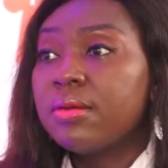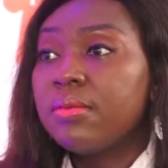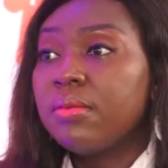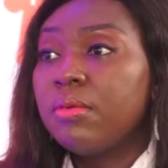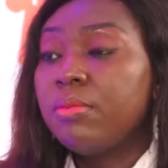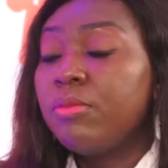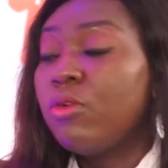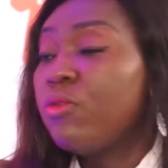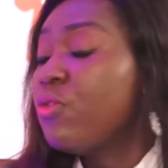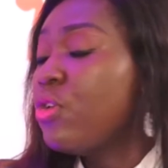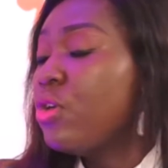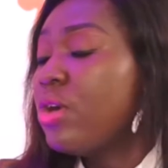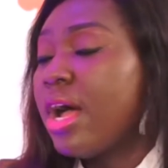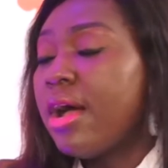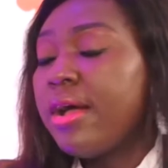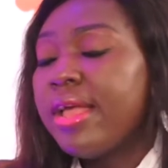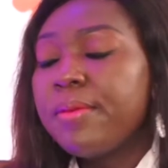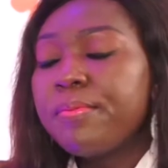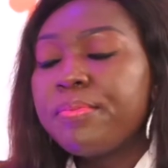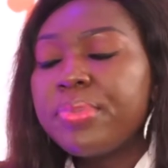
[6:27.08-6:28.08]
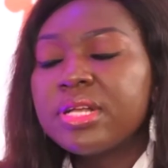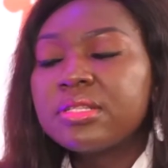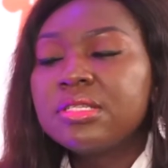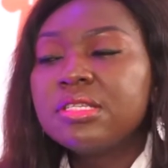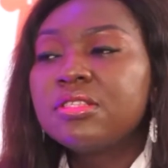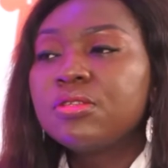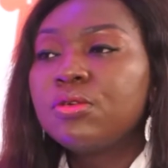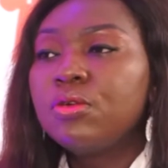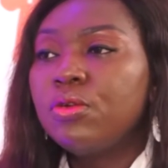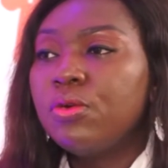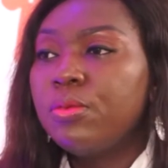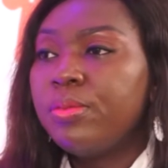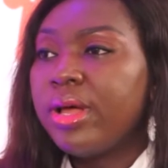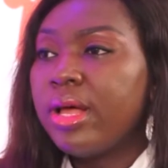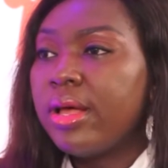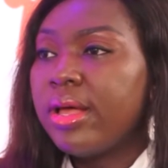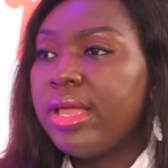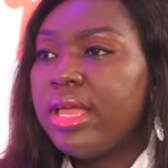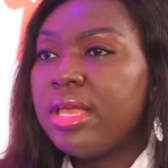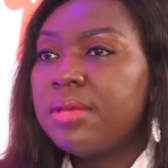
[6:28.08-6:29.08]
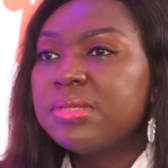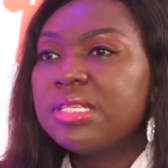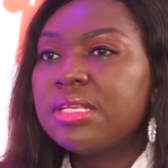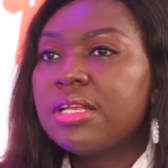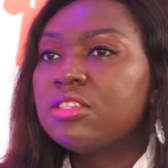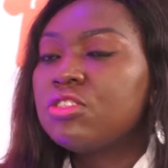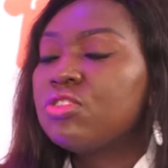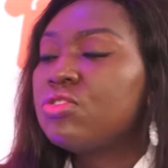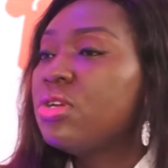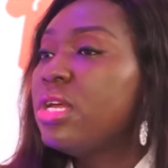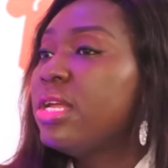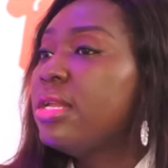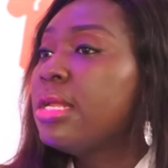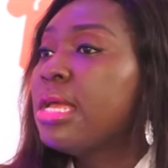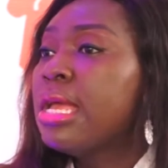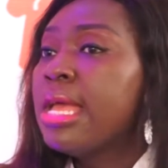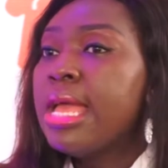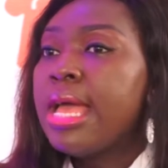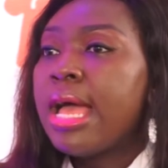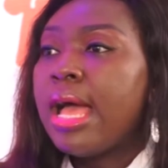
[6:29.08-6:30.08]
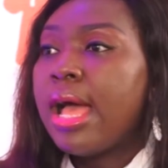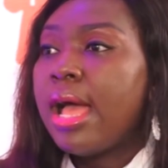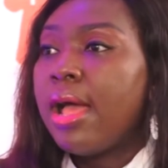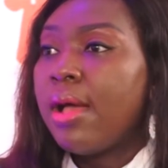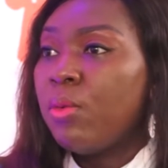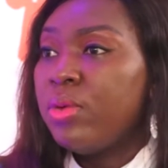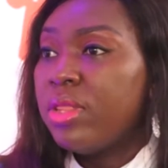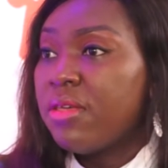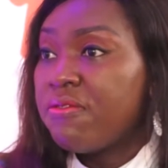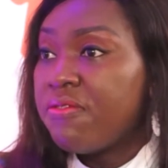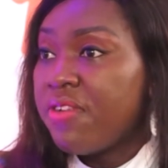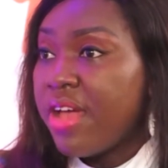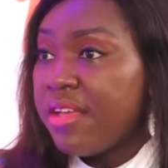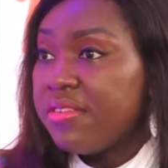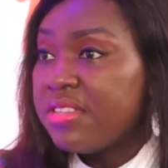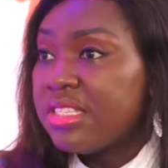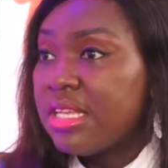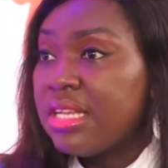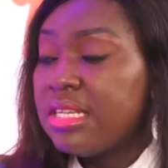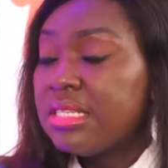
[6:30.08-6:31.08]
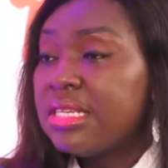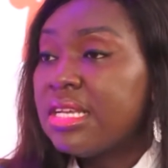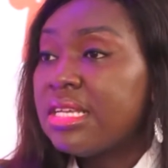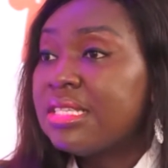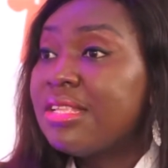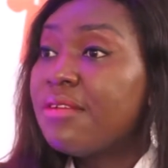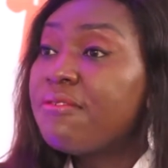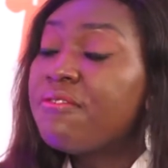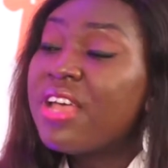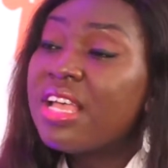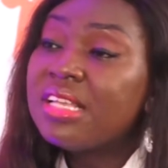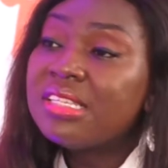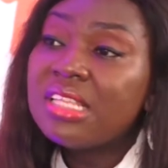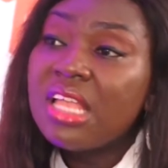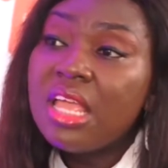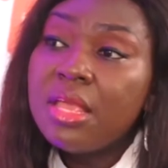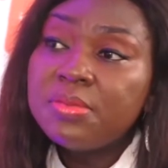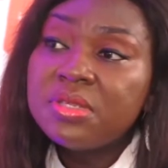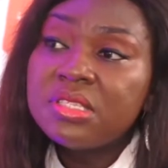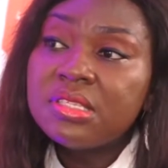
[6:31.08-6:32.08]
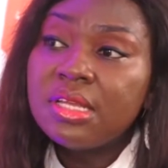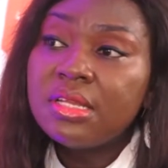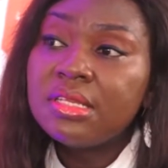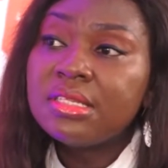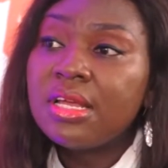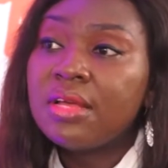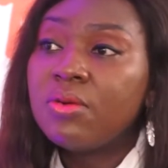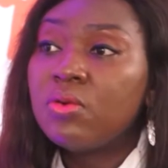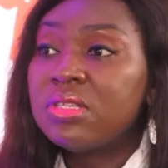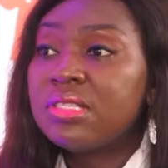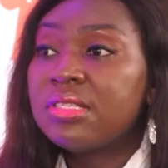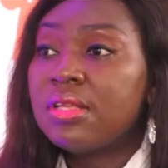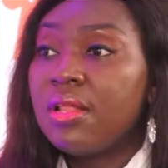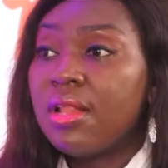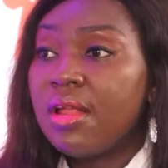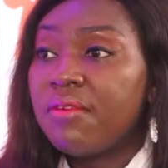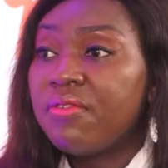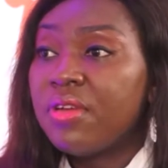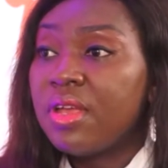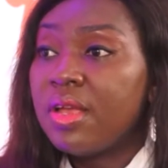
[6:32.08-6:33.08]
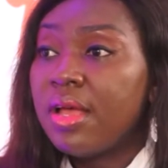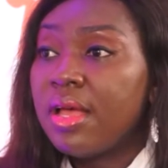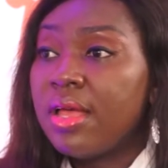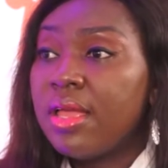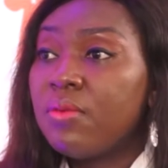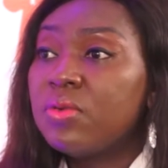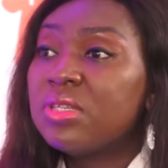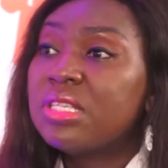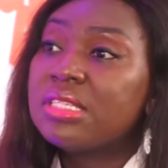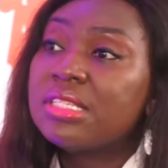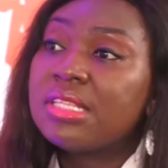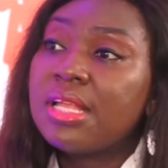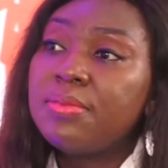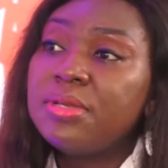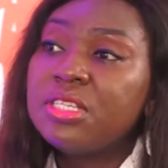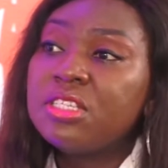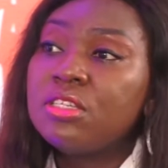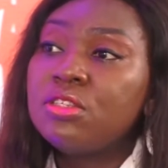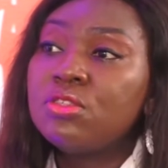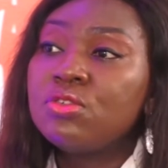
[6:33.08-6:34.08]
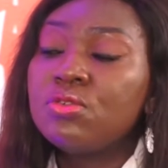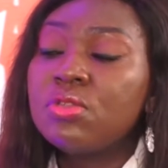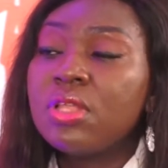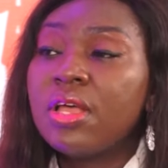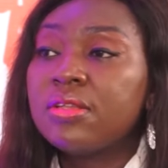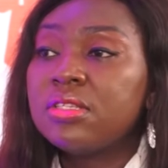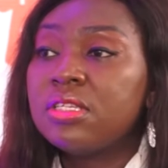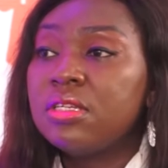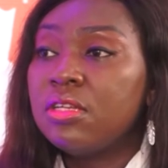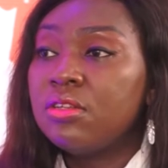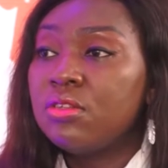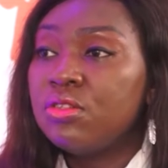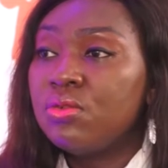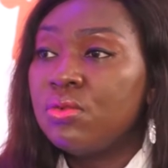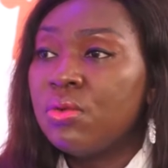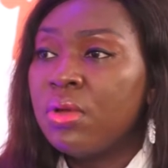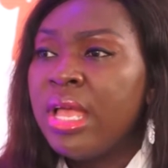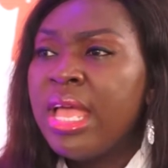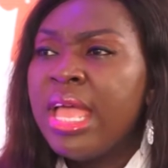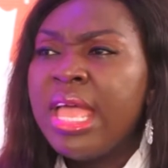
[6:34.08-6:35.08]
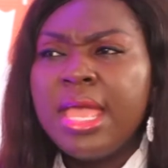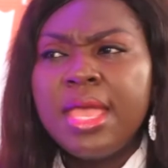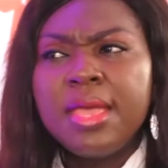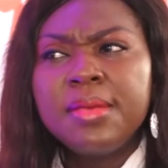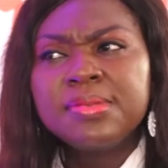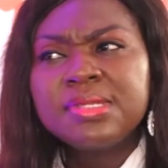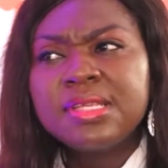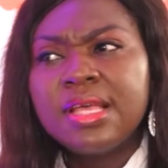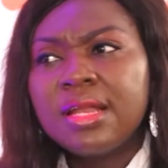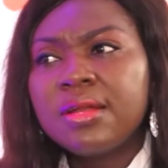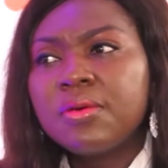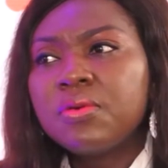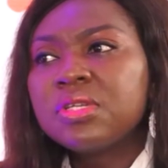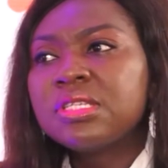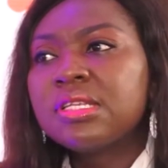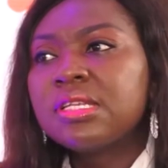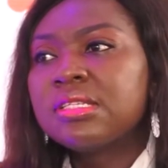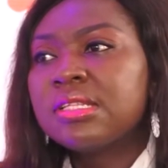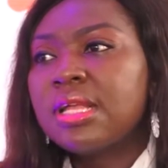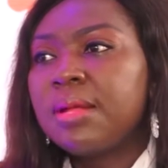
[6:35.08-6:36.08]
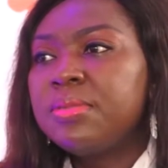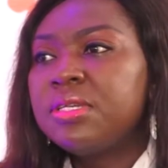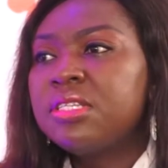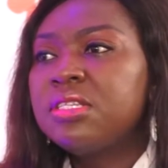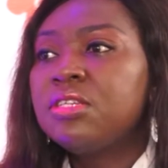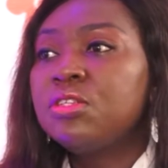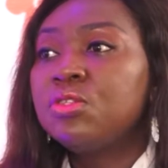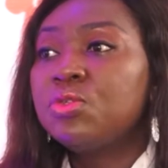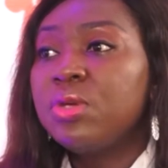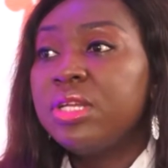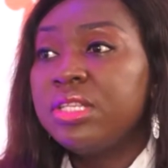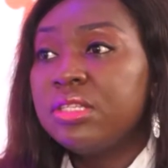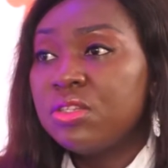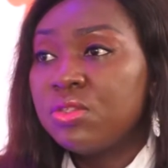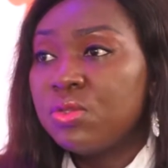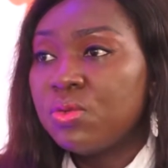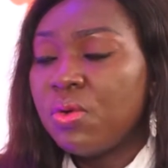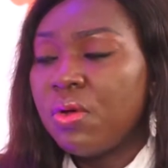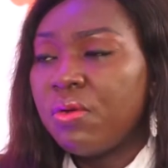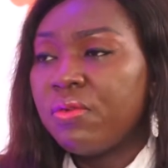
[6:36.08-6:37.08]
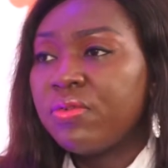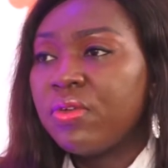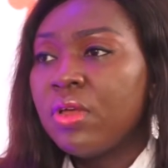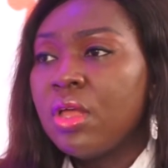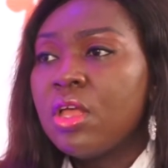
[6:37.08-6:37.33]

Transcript: Okay. Of course, our impact is global. AIMS has trained with the 5 centers. The first AIMS center was South Africa. It was established in 2002. AIMS Ghana was established in 2012.